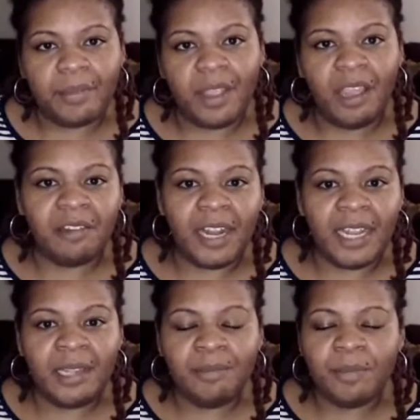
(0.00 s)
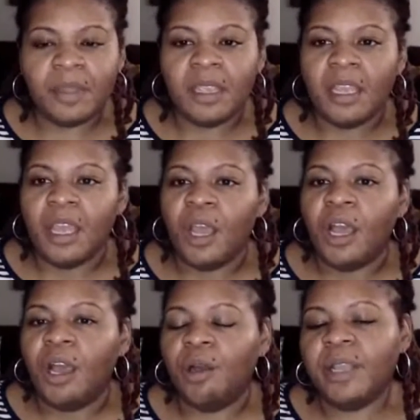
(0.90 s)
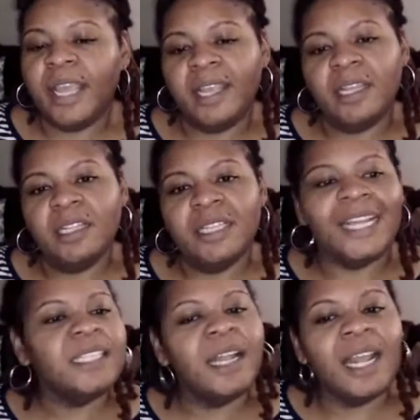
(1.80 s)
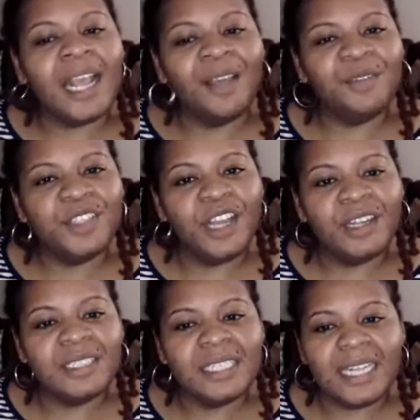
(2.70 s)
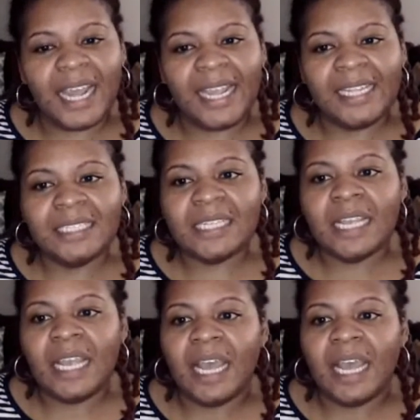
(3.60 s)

All right? Okay, that's all I got for y'all tonight.